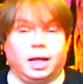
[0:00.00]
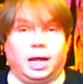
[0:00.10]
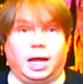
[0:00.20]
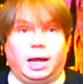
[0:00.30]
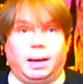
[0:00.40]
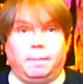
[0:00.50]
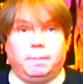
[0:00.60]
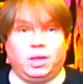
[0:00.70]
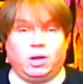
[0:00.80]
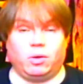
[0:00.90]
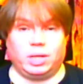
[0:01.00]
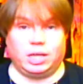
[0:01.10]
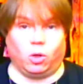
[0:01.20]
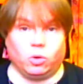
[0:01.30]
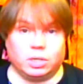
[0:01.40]
You know, in
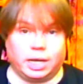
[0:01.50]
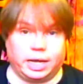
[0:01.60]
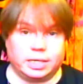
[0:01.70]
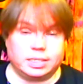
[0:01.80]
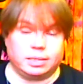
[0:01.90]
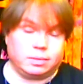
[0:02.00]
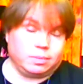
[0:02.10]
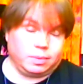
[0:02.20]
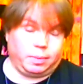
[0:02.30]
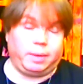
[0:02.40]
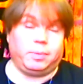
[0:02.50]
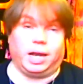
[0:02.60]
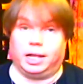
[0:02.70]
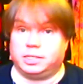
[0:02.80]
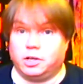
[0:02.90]
the olden days, I don't know, maybe
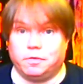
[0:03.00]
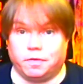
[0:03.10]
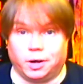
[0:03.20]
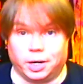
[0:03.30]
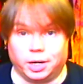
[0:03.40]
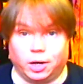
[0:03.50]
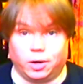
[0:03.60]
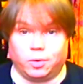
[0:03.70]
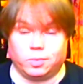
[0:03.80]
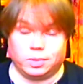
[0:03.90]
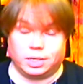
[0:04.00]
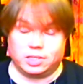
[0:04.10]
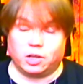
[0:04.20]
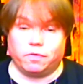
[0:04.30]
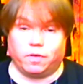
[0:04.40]
not so far ago,
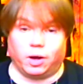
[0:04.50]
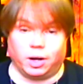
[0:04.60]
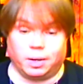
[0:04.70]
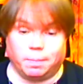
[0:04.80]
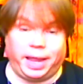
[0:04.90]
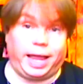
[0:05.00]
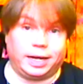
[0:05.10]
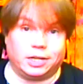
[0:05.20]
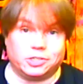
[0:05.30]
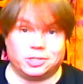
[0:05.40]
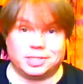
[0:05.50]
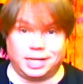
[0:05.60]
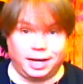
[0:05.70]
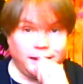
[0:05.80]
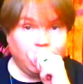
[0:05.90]
so far back, I should
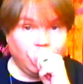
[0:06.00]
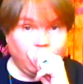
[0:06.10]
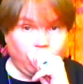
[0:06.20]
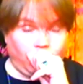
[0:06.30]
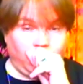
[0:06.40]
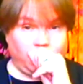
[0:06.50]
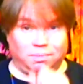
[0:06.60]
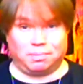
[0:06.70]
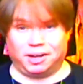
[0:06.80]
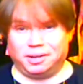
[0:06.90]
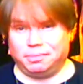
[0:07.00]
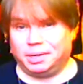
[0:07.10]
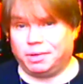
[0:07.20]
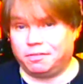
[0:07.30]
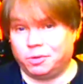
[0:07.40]
say. Pardon
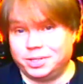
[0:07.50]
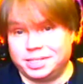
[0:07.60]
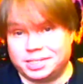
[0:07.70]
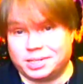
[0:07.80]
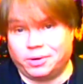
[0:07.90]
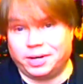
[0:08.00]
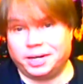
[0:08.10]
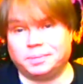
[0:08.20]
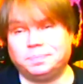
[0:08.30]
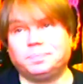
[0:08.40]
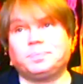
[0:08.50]
me, my voice is going here.